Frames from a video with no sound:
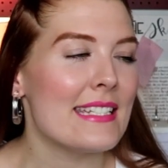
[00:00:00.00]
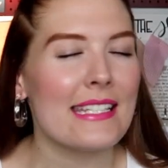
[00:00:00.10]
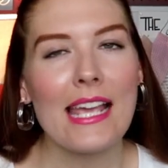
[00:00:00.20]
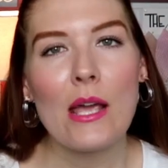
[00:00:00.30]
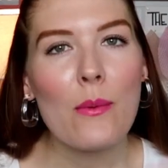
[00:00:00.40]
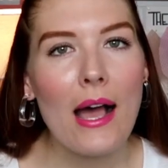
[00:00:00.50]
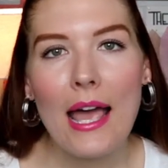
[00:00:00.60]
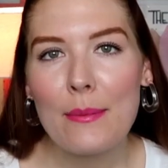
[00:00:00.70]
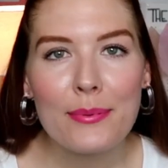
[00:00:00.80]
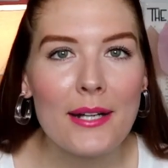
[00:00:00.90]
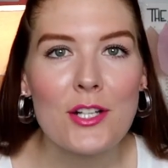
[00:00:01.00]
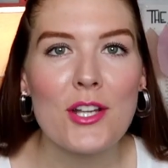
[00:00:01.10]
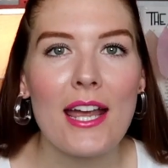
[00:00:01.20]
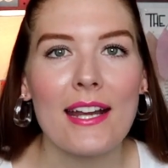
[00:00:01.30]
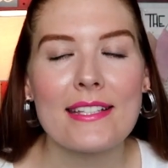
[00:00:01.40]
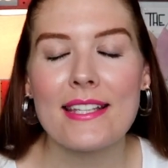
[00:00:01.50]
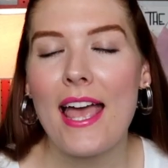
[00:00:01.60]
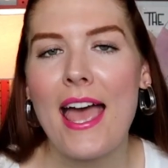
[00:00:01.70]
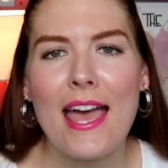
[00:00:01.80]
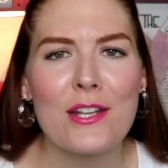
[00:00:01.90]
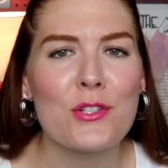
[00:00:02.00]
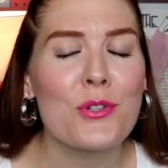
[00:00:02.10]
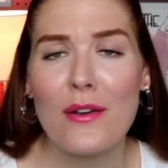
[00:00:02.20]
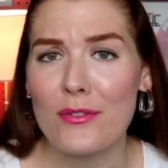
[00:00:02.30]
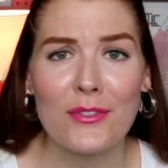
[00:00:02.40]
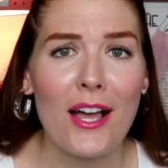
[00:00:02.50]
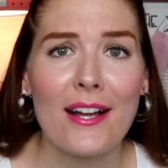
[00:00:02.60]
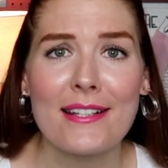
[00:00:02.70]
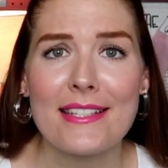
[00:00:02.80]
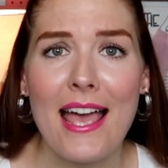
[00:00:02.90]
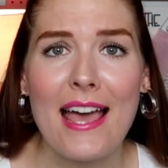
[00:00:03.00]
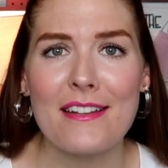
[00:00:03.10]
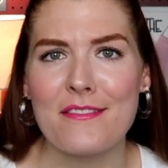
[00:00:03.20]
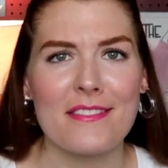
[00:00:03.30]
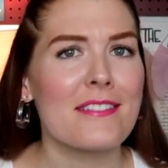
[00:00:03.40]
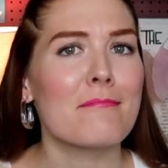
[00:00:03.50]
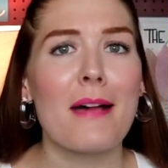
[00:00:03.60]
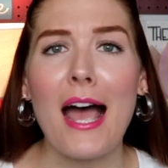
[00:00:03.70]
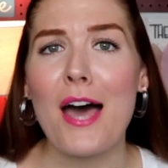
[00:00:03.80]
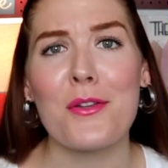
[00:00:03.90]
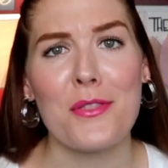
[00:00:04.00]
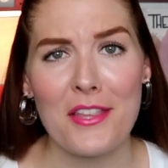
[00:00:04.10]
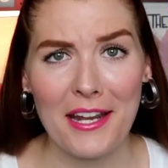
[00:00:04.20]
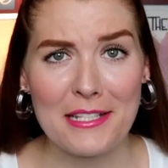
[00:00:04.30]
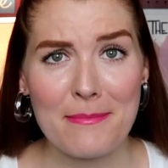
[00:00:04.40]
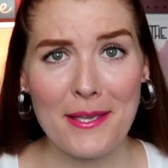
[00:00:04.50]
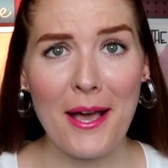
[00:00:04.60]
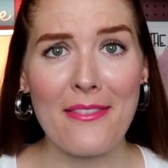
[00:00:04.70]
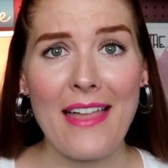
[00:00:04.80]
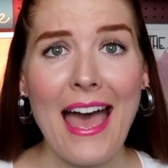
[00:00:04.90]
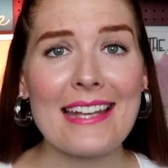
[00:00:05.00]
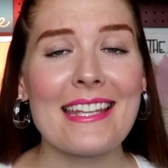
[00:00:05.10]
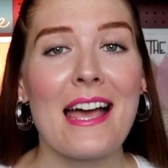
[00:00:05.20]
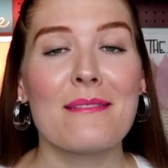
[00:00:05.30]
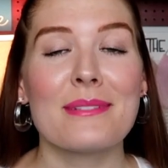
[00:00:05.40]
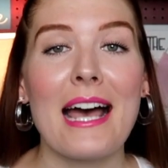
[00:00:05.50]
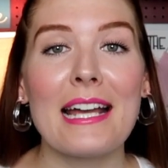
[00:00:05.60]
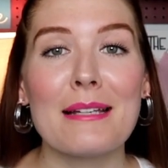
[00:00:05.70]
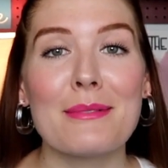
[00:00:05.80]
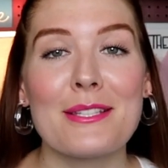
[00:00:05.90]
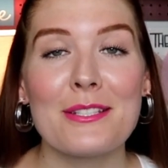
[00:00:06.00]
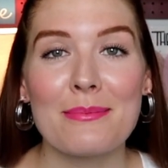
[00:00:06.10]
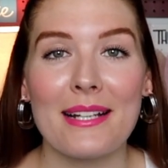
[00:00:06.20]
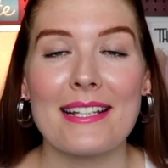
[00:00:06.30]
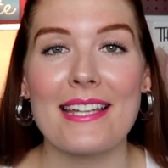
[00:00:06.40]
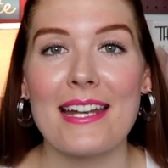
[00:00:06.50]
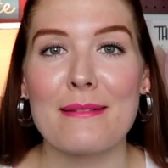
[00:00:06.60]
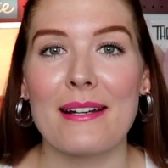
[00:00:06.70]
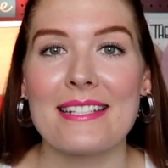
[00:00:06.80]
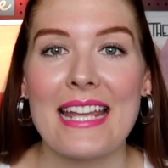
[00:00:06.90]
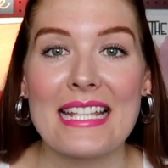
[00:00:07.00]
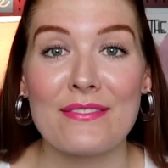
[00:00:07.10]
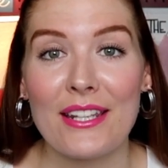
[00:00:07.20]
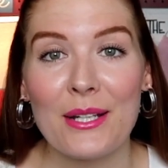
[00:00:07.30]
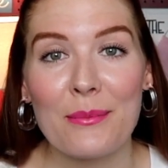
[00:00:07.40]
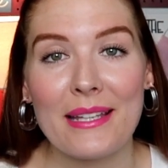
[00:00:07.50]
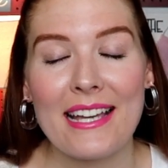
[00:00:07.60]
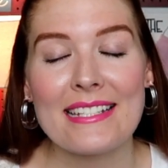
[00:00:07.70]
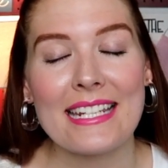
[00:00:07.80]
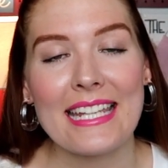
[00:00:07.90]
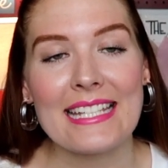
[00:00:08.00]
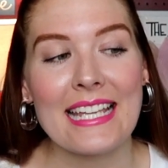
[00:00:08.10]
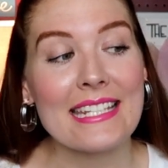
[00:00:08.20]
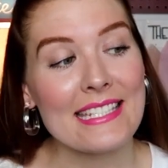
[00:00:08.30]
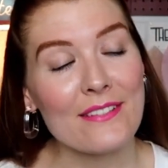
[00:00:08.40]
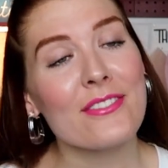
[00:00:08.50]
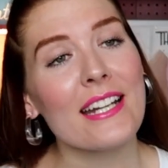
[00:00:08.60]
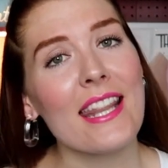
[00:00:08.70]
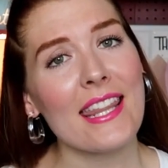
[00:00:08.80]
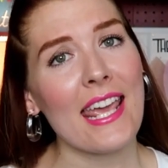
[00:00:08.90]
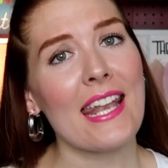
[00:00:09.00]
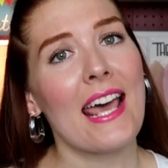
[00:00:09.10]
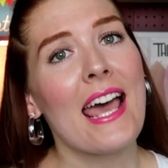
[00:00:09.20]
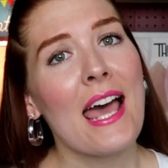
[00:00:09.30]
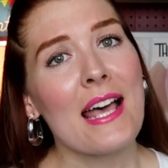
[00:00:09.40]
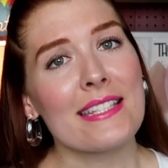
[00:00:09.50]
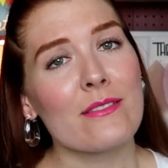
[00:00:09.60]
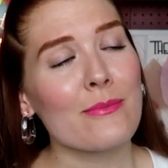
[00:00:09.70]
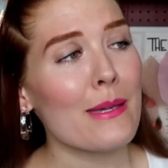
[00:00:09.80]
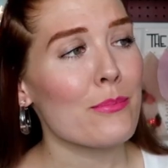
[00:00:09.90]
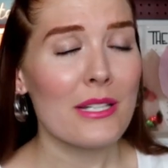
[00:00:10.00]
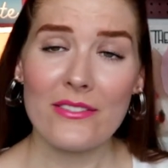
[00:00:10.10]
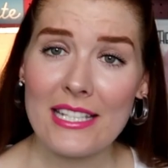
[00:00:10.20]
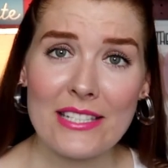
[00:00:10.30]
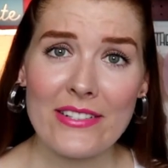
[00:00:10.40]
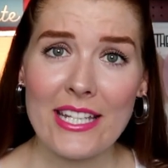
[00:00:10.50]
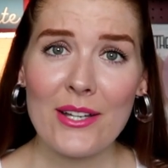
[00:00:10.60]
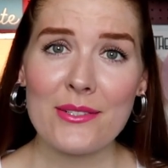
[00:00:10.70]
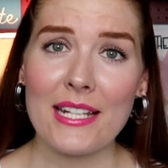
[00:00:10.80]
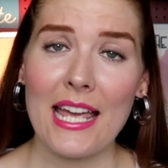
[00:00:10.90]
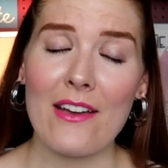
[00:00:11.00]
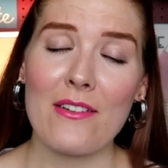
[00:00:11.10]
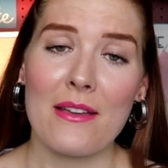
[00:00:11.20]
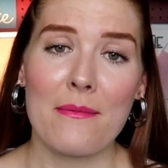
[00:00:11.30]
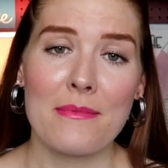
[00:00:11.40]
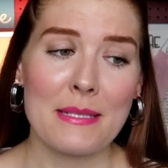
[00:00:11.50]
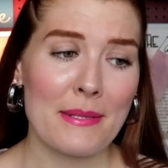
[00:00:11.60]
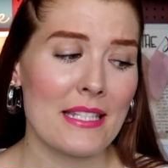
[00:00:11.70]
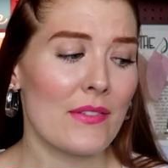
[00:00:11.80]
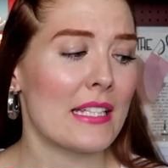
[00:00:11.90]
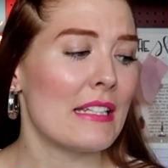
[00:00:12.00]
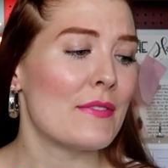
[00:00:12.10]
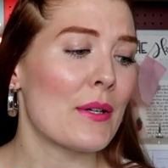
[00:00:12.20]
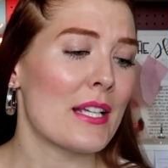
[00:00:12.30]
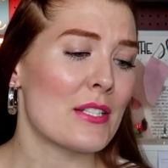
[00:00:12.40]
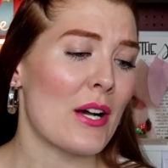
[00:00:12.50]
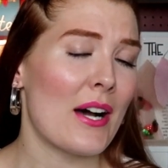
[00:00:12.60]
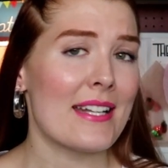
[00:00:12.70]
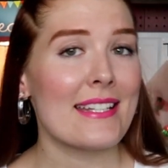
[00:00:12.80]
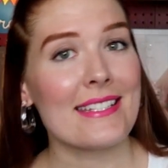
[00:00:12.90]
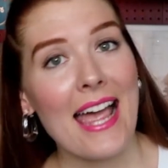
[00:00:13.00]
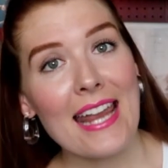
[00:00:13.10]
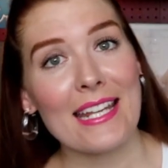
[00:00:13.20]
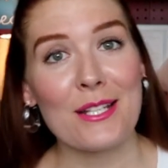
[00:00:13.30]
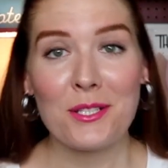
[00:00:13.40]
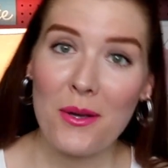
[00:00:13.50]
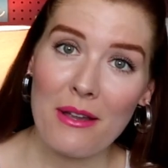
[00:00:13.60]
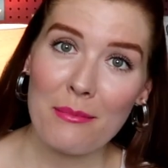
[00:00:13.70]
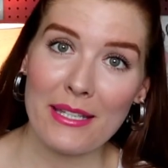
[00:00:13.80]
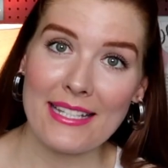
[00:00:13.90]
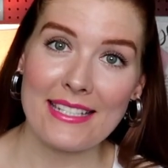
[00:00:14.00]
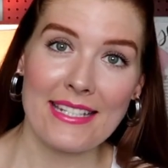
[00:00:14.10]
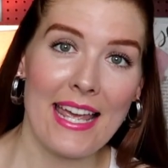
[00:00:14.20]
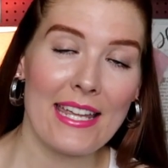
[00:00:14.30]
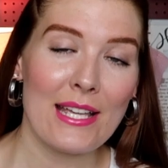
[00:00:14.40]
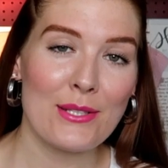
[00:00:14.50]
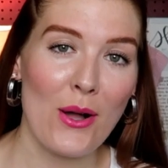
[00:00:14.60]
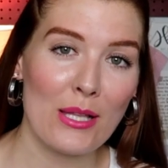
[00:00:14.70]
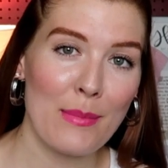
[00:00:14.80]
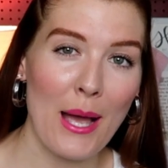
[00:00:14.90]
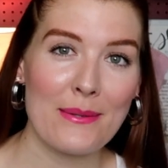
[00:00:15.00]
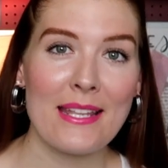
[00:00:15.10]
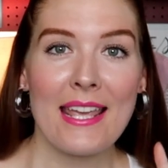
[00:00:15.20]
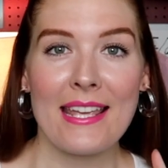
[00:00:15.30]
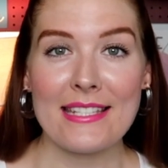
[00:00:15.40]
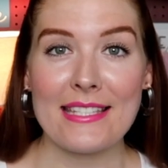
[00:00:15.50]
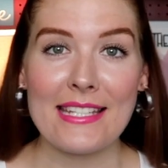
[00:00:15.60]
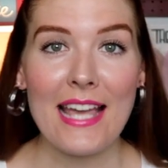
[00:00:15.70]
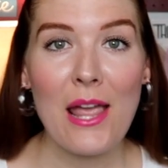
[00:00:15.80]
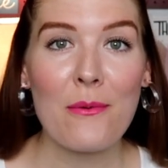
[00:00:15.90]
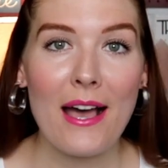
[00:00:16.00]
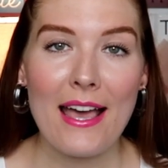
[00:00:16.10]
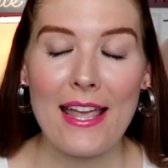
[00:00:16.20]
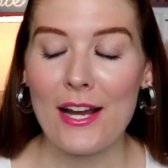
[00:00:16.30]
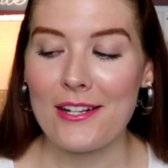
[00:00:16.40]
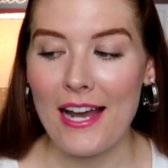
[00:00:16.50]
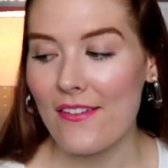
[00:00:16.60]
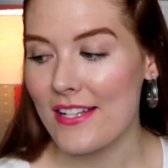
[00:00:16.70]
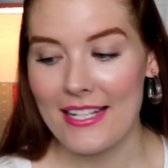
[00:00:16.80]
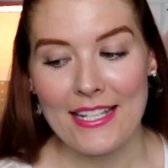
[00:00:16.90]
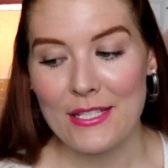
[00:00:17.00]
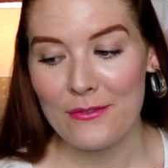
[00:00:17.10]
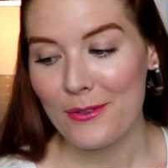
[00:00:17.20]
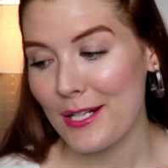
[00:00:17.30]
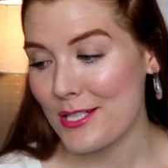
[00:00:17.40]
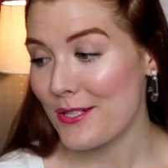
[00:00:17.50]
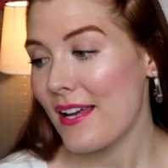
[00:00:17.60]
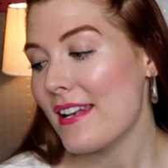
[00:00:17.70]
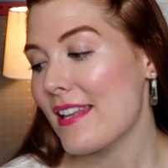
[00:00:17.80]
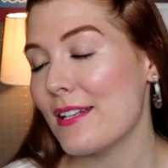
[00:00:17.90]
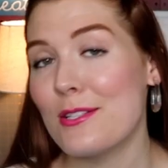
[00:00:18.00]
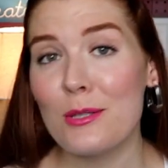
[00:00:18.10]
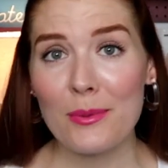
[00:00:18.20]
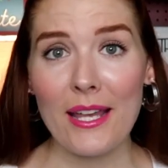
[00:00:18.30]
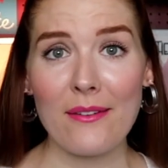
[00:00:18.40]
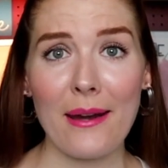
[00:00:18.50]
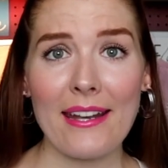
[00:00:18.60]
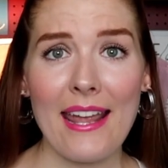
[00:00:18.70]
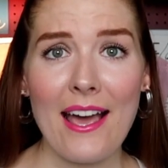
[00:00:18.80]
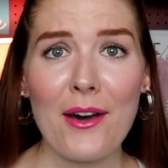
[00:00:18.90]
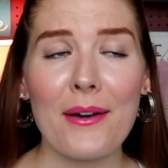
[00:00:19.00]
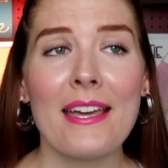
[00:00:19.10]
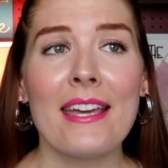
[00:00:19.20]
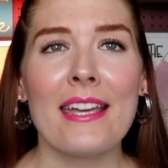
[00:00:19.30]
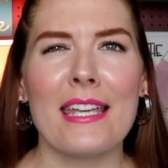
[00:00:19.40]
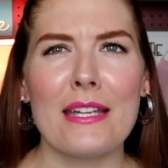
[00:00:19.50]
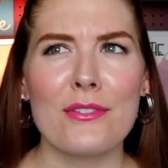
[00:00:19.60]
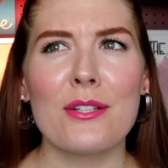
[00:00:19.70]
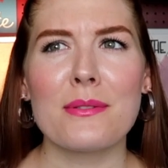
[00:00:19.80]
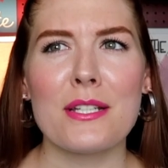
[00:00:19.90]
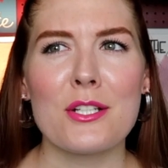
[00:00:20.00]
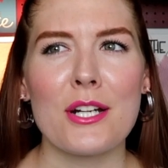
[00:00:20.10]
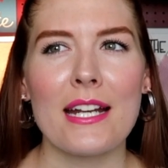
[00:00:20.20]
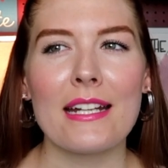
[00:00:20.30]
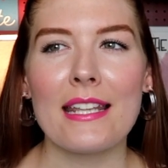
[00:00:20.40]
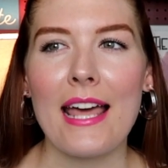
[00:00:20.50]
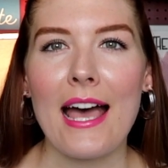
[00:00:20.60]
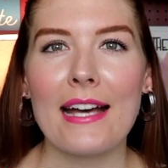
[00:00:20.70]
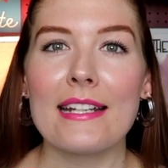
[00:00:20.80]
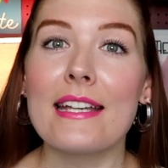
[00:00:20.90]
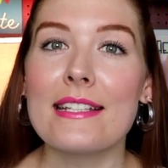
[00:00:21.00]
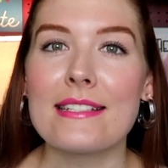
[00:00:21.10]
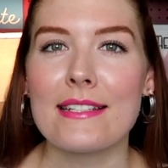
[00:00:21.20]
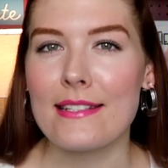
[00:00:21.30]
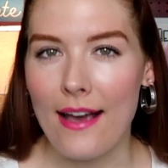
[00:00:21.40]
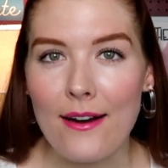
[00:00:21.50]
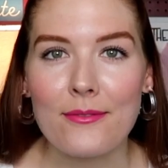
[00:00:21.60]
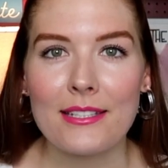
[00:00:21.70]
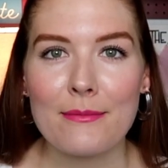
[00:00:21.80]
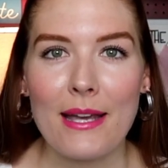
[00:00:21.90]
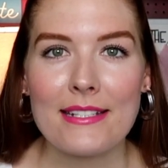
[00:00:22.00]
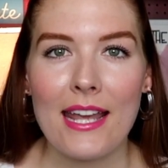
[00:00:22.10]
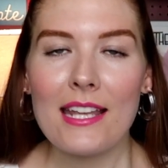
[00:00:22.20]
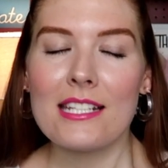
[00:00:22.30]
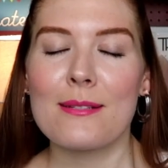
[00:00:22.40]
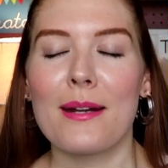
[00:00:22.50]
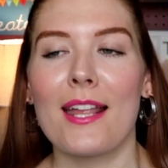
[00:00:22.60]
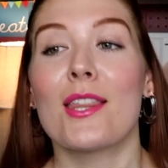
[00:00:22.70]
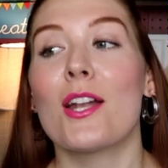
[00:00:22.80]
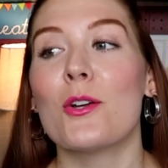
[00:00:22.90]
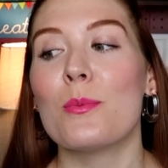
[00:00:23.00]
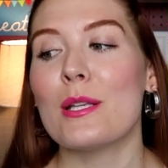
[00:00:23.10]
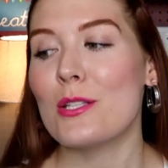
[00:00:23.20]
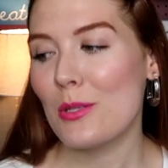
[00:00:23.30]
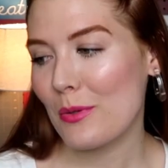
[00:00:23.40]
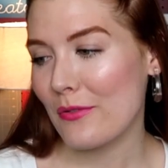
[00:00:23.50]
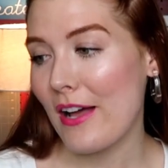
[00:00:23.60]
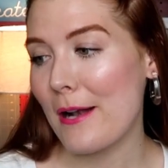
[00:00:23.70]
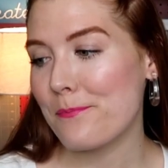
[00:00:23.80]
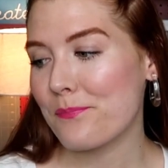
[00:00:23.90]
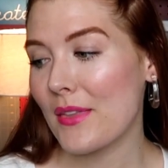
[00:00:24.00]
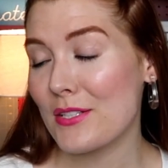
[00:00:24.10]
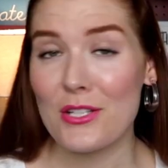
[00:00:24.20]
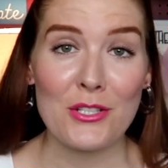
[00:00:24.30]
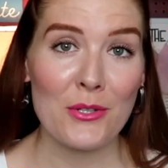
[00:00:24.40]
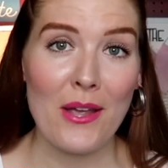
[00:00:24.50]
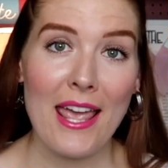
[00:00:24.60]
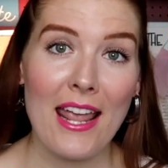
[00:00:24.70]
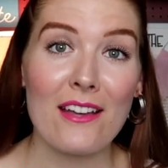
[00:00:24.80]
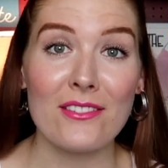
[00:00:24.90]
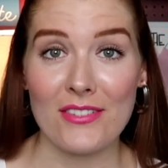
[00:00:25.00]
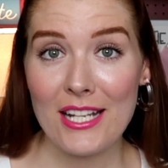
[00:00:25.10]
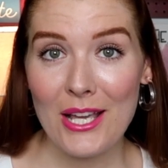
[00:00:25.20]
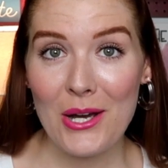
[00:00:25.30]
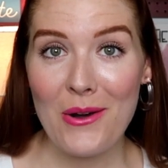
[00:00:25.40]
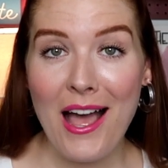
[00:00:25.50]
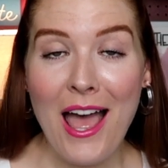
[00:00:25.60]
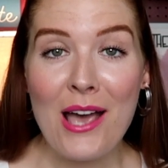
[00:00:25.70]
DIY projects, and travel vlogs, and other things beyond that. But I am super excited about today's video because it is different than some of my previous videos that I have specifically focused on design and sewing, because today is all about DIY craftiness for a trend that is super in right now, even though it's a trend that is not really my taste, but I thought it would be super fun to do a video.